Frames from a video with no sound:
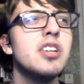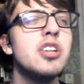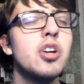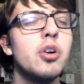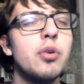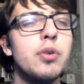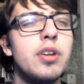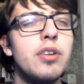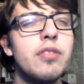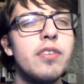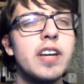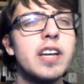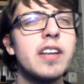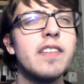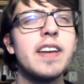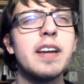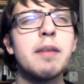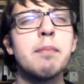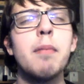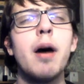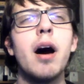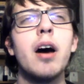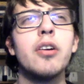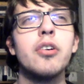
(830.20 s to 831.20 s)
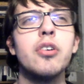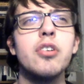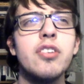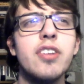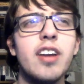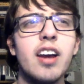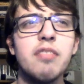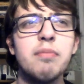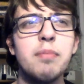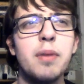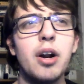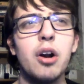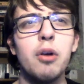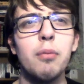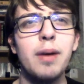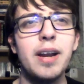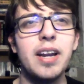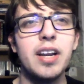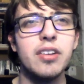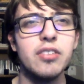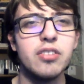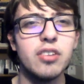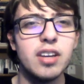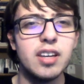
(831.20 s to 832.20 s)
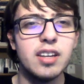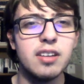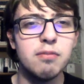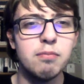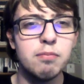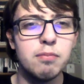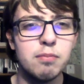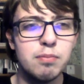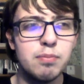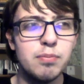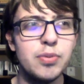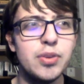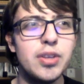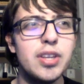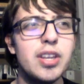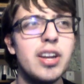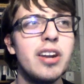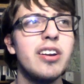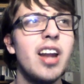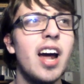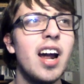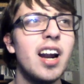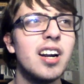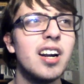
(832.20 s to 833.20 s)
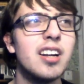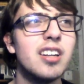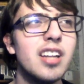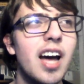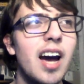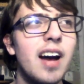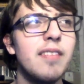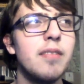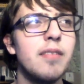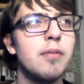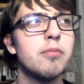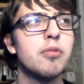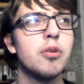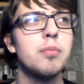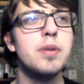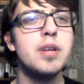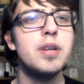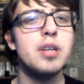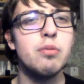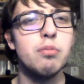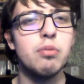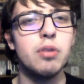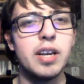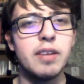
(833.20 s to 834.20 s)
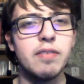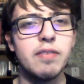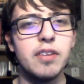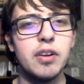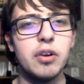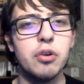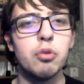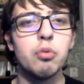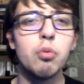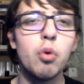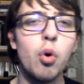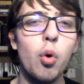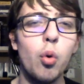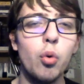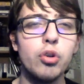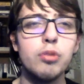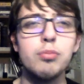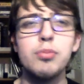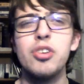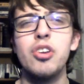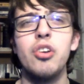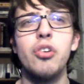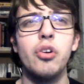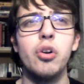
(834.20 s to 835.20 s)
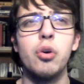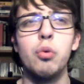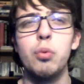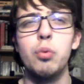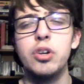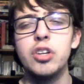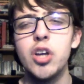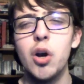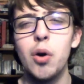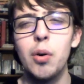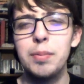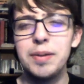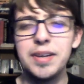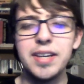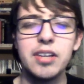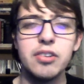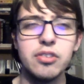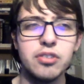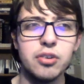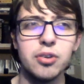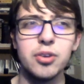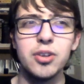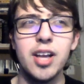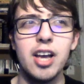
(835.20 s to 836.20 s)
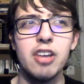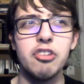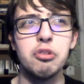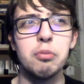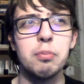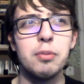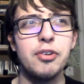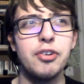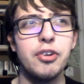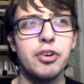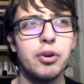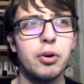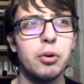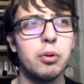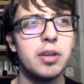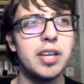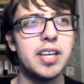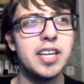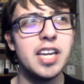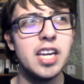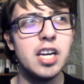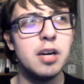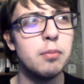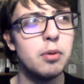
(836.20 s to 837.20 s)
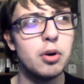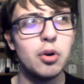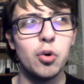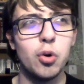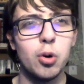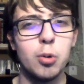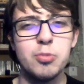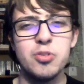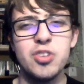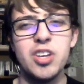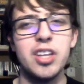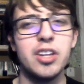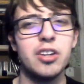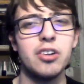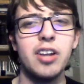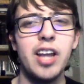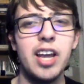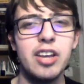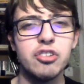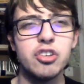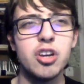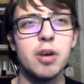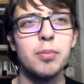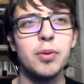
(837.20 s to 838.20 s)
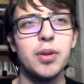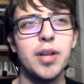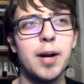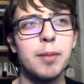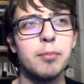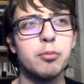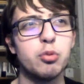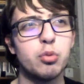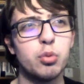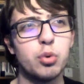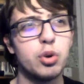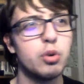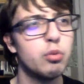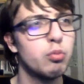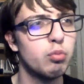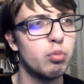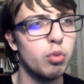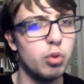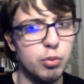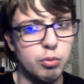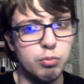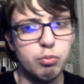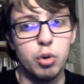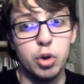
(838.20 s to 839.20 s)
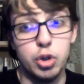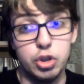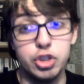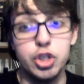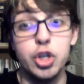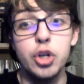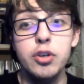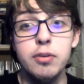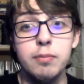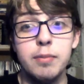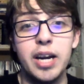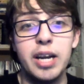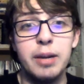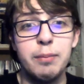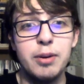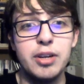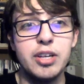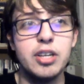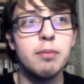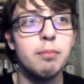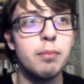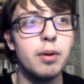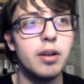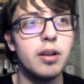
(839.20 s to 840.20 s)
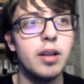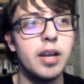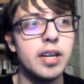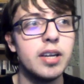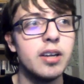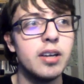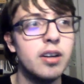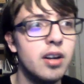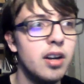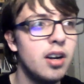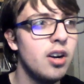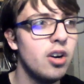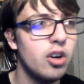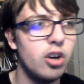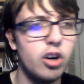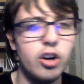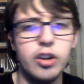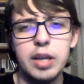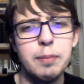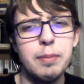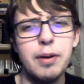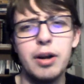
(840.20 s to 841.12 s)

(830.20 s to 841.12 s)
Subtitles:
you think of like modern death metal bands. Like, not a lot of them for me, like their older material would go up against their classic material. Like Cannibal Corpse, yeah, their last couple albums were good in my opinion, but like, are